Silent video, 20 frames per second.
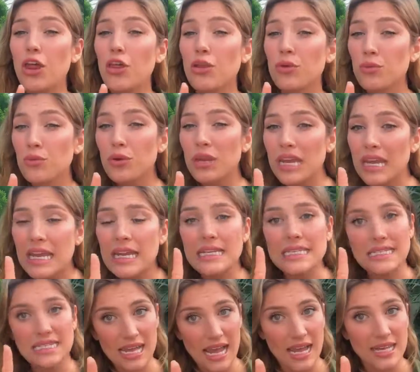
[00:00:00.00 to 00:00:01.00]
3
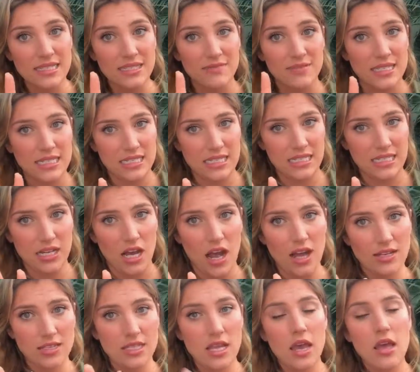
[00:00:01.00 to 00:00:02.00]
days of the
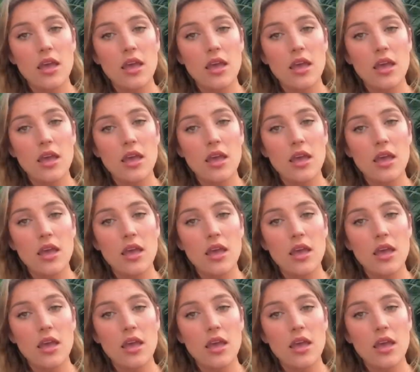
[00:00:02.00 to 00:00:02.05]
detox.